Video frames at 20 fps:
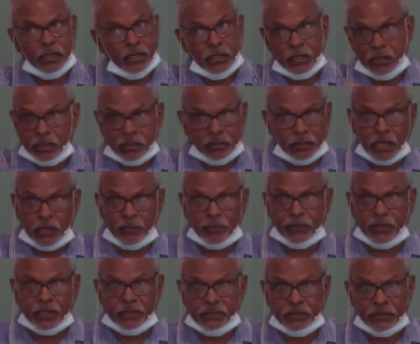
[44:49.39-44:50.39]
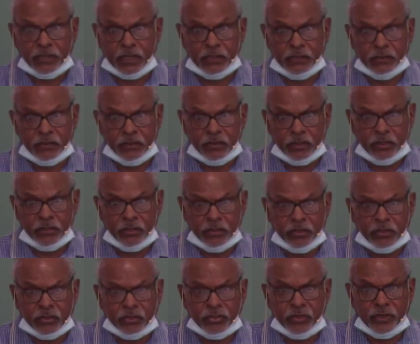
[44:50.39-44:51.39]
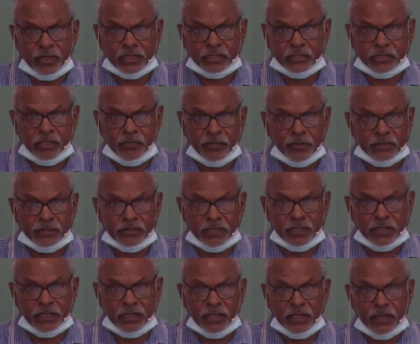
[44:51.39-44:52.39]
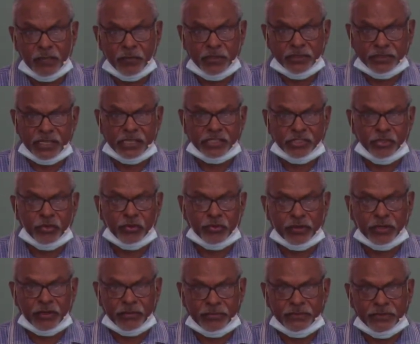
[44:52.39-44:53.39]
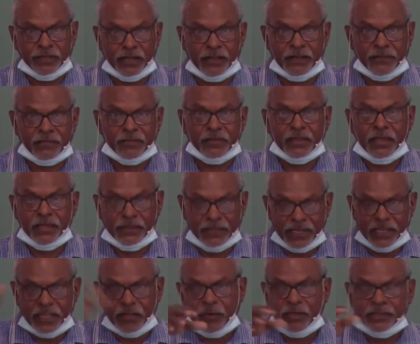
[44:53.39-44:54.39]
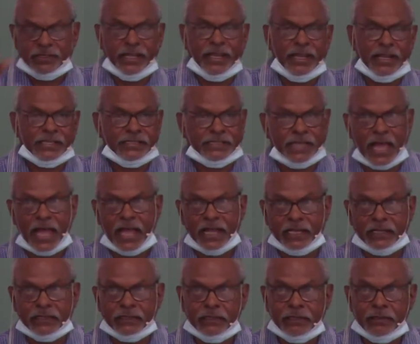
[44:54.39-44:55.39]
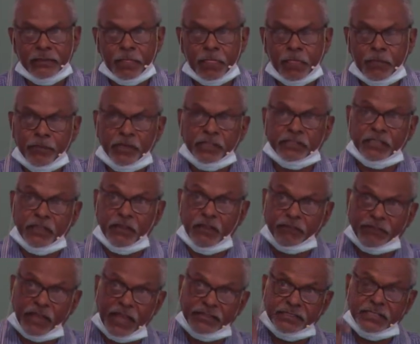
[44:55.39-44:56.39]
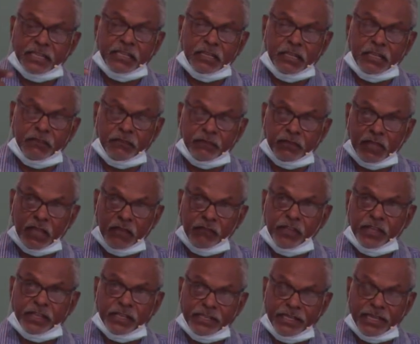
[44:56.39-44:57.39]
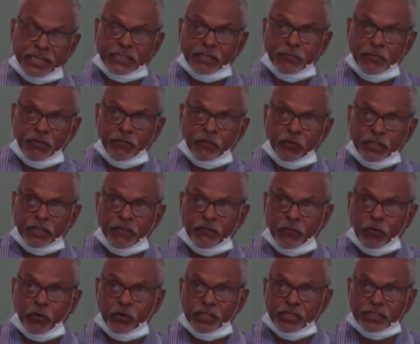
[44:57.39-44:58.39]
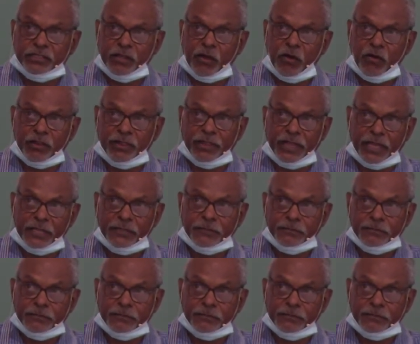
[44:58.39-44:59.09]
I hope that, you know, you're doing it too, because because our children are, you know, they're the ones they're going to target. Because if they said, if you can get them before they're 4 years old and that,